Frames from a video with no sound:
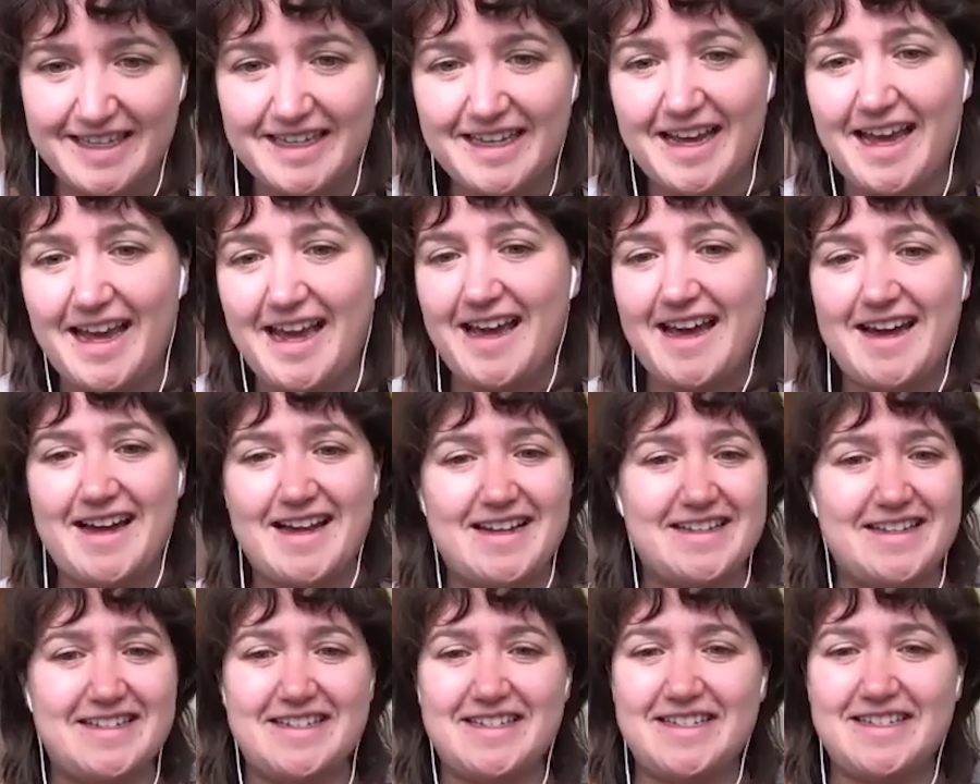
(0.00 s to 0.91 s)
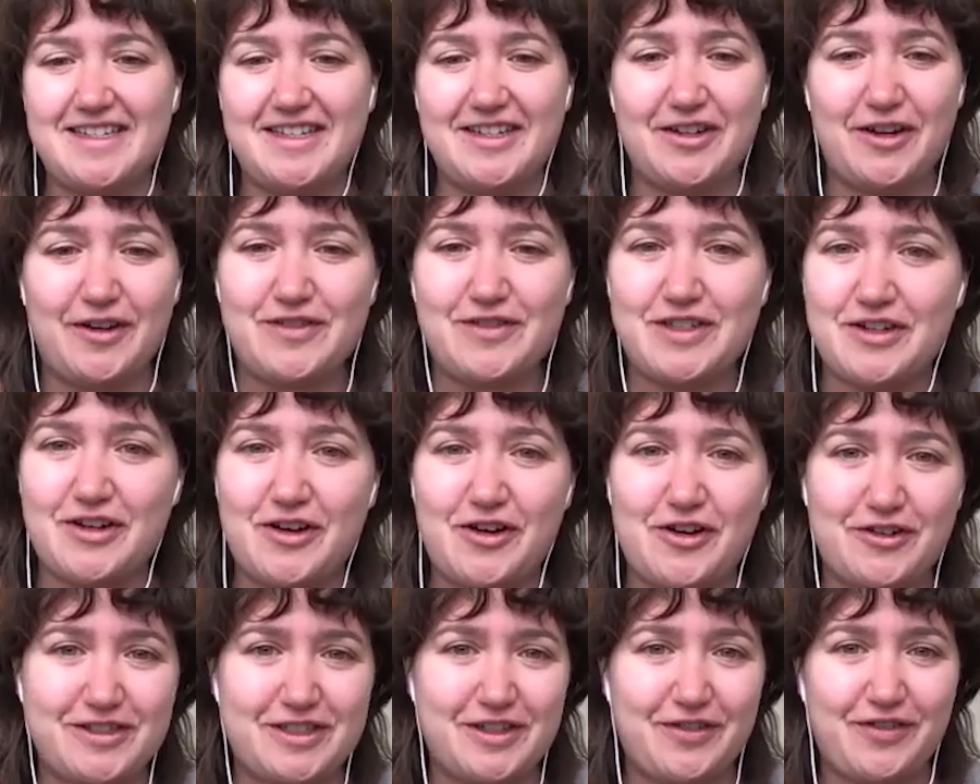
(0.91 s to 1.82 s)
And, you know, I've done
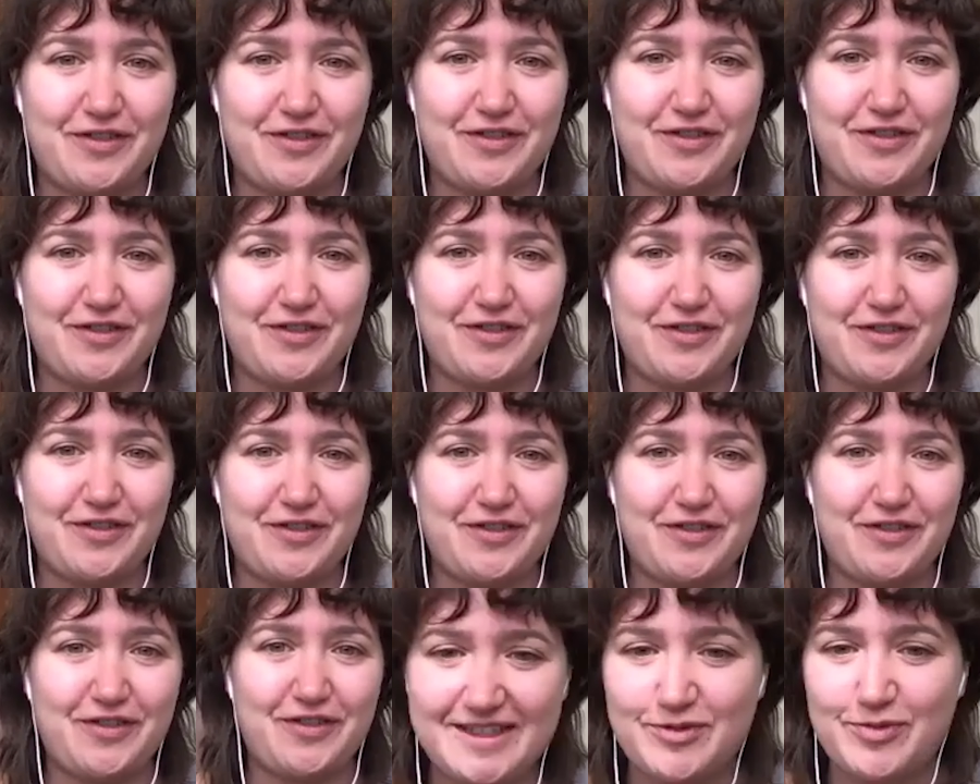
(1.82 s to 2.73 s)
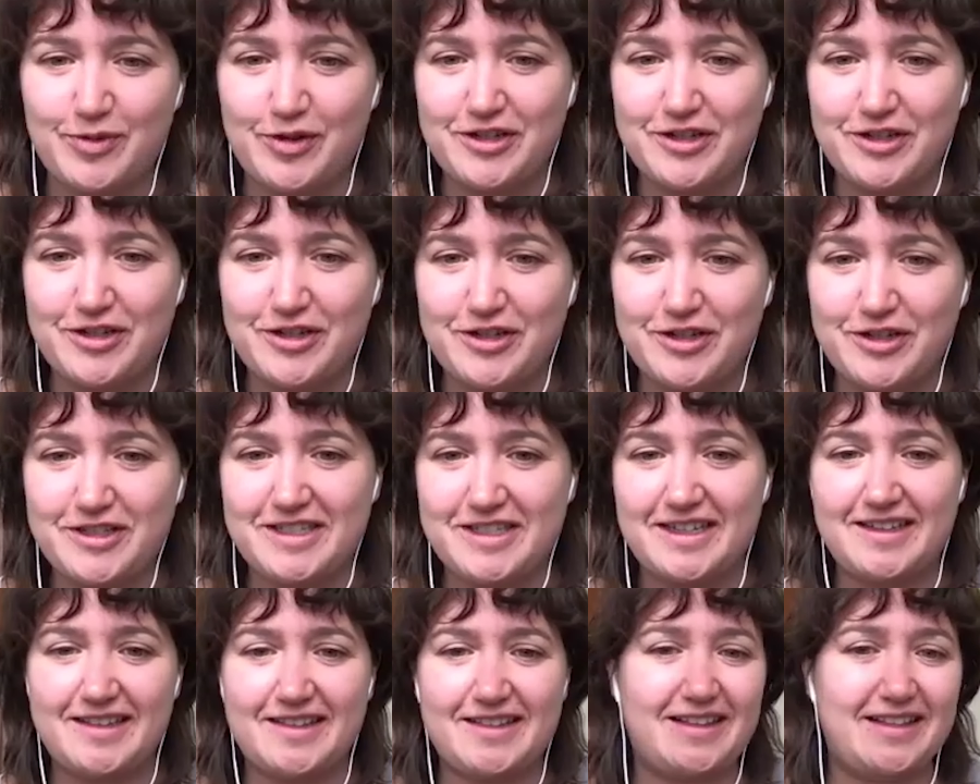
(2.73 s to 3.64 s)
all different kinds of things, worked at
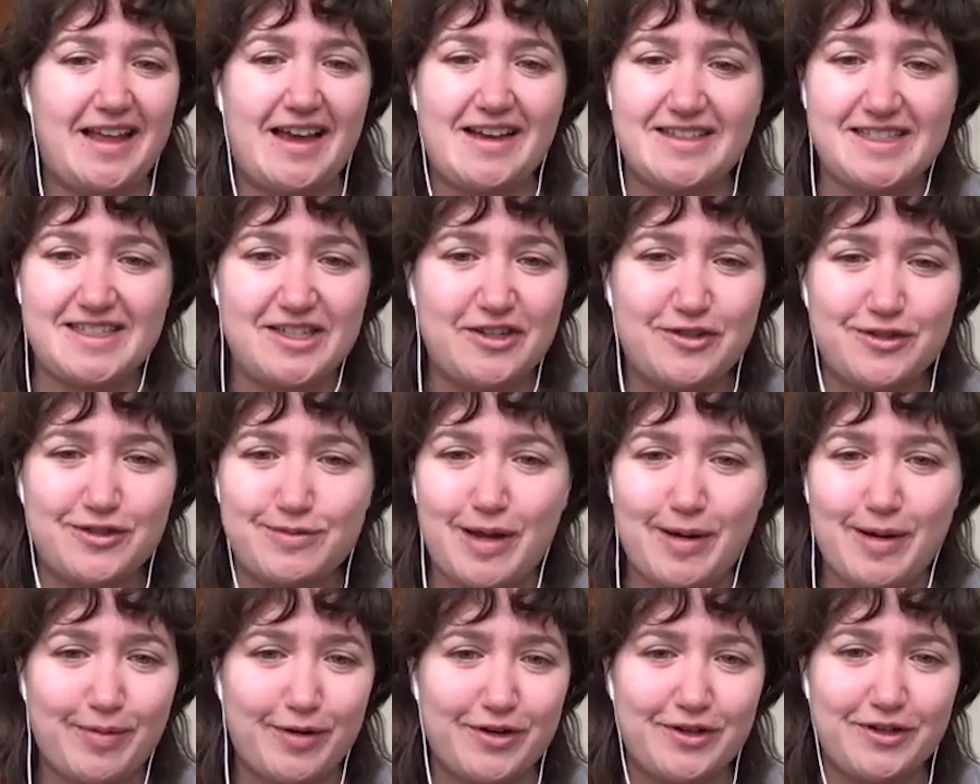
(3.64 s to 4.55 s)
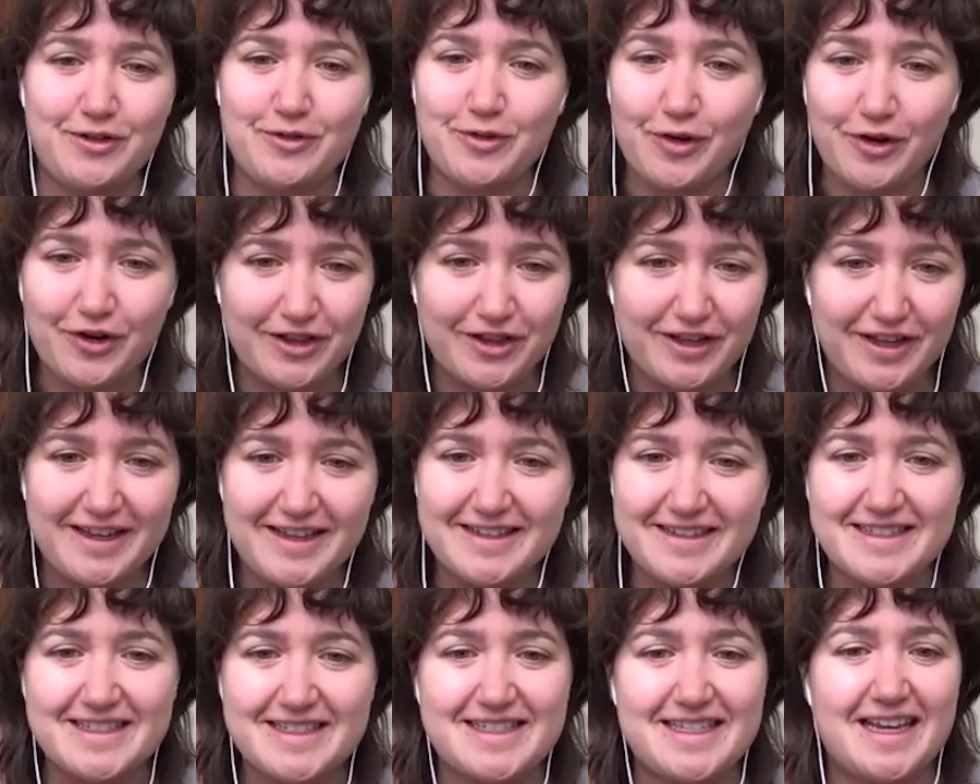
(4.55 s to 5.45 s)
the Legacy newspaper in New
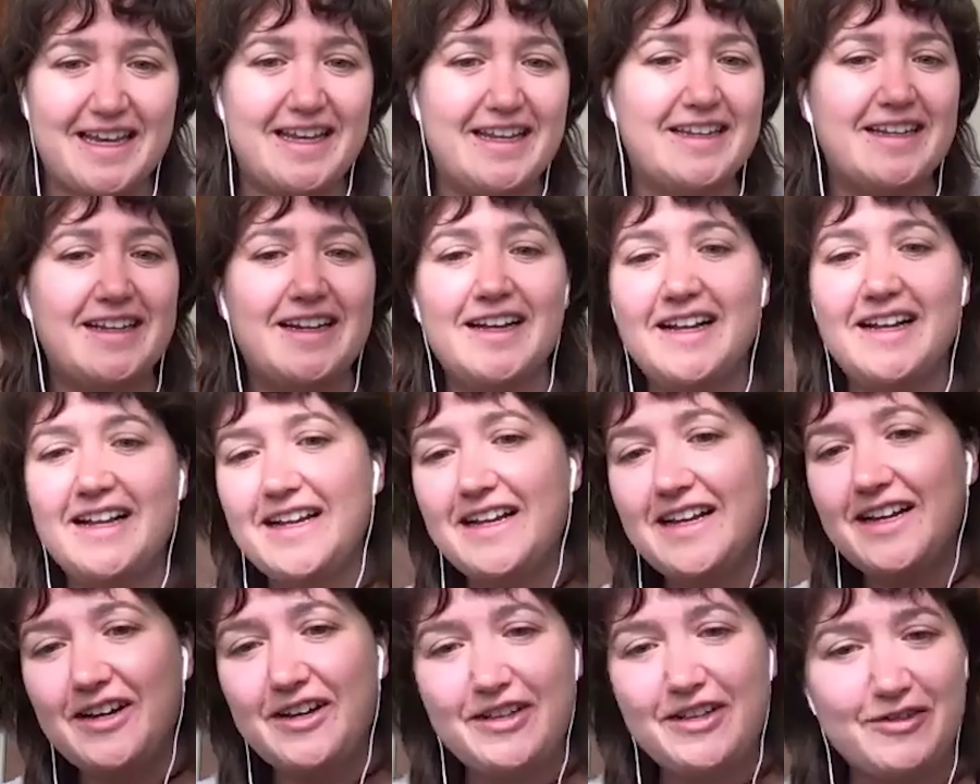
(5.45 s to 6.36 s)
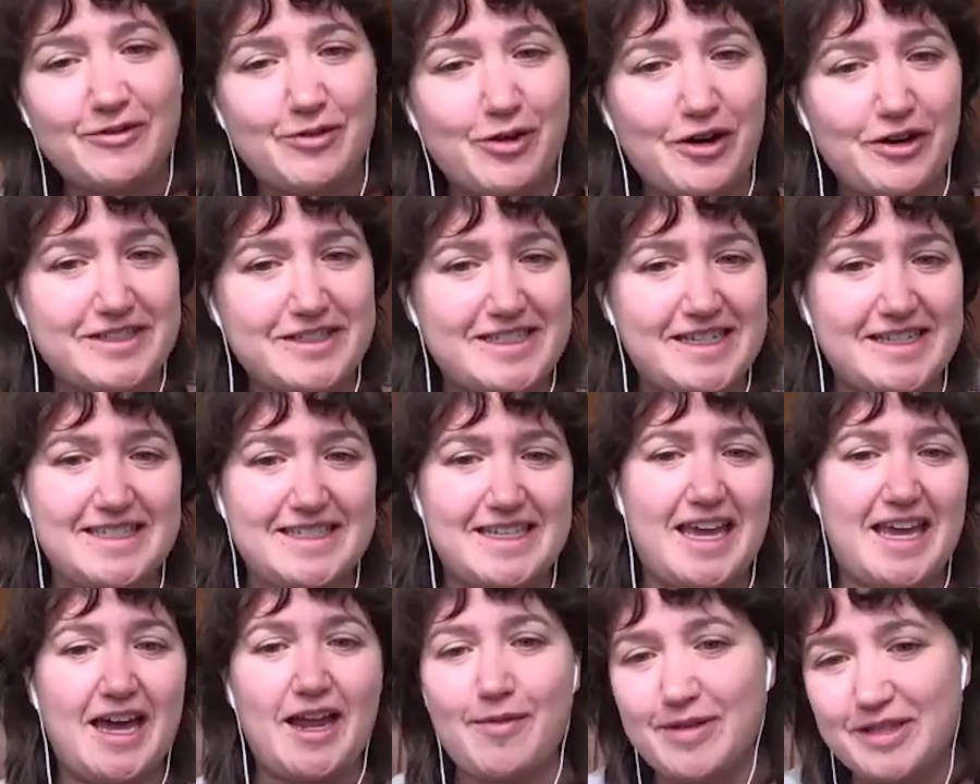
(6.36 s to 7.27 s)
Orleans and worked as a
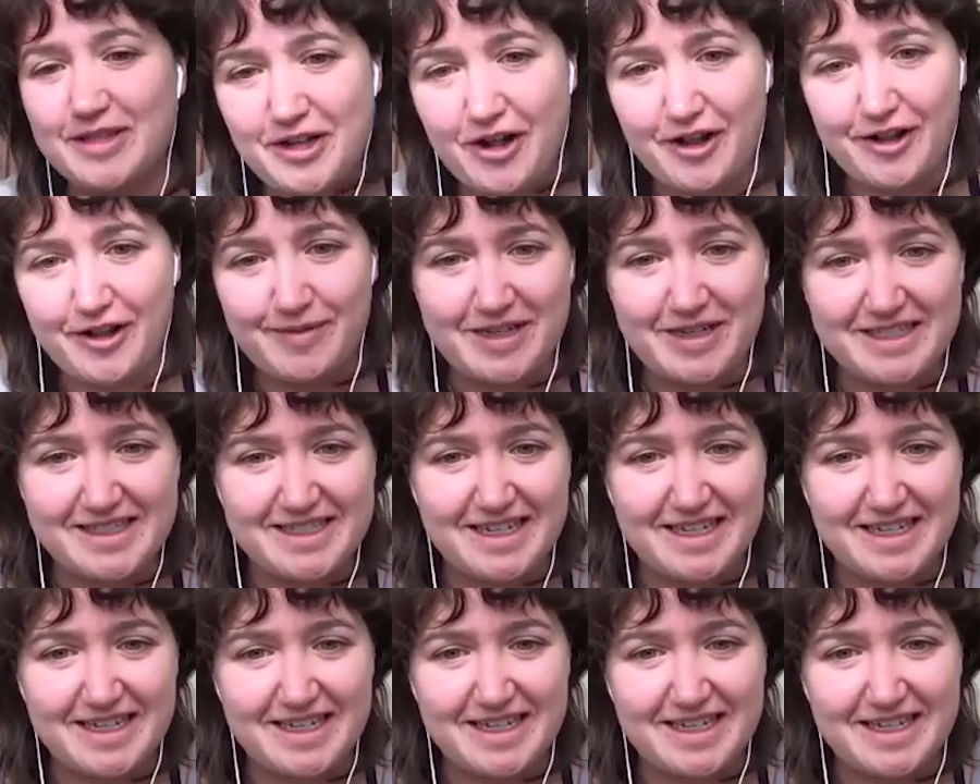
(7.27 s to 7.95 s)
cannabis columnist at